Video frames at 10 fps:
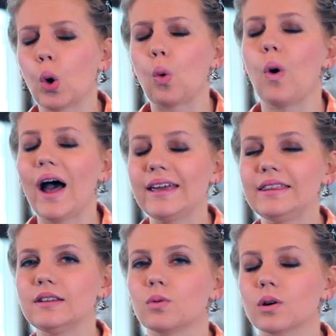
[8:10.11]
why
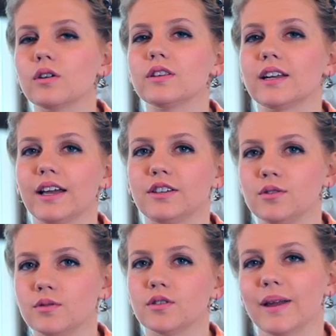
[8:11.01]
in the world did I
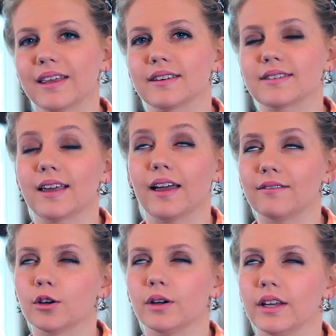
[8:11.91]
choose to make this? I
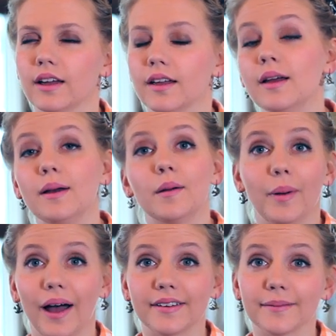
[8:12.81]
have no idea.
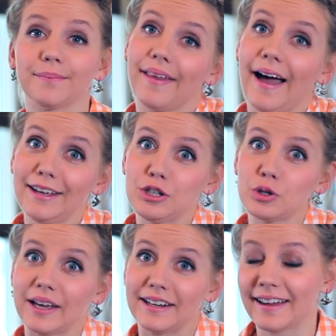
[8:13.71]
But I
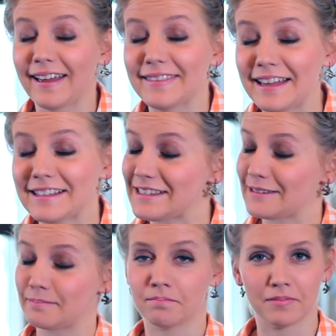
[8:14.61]
enjoy it and
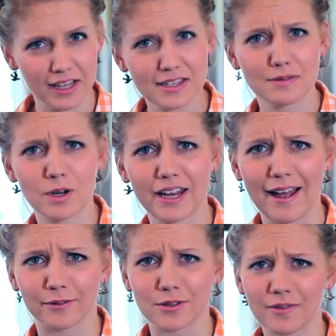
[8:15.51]
that's that's what
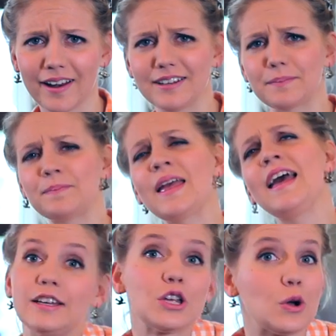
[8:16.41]
counts, right?
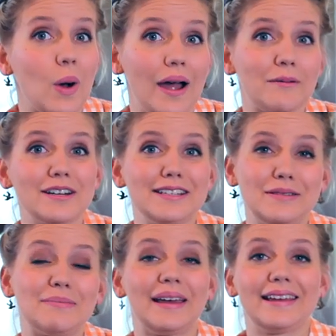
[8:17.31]
So I wanted
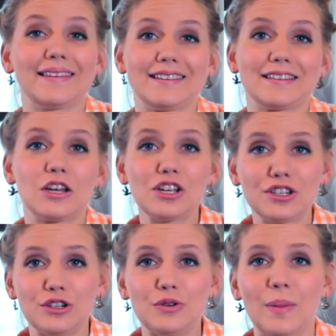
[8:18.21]
to make this
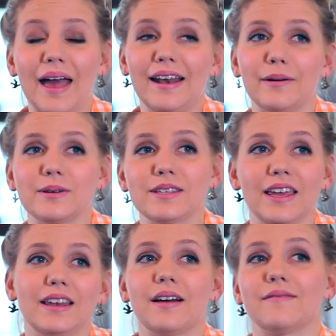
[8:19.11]
costume and I was
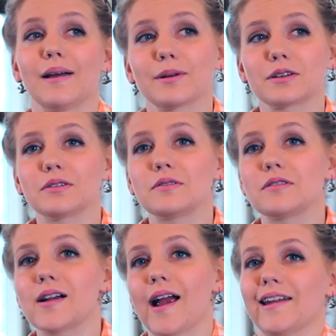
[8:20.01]
in a fabric
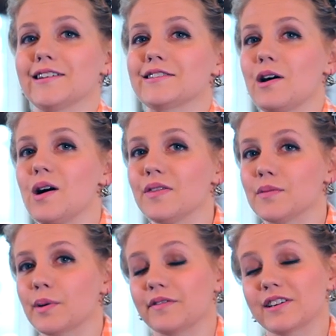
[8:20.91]
store and I saw
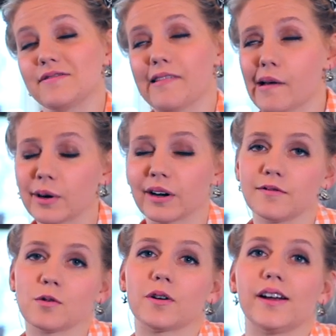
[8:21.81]
the perfect fabric
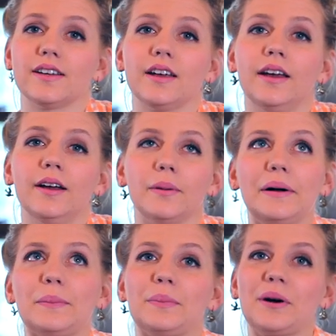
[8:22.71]
for it.
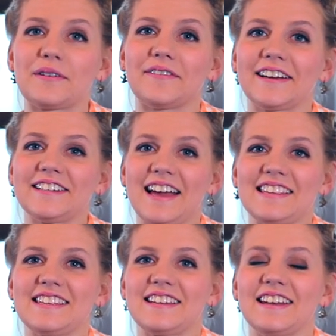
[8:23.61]
Well, perfect
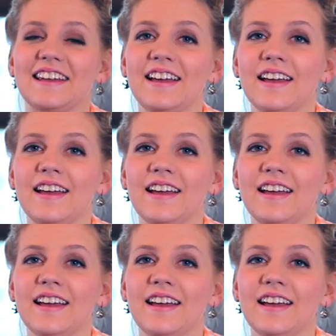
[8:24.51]
as in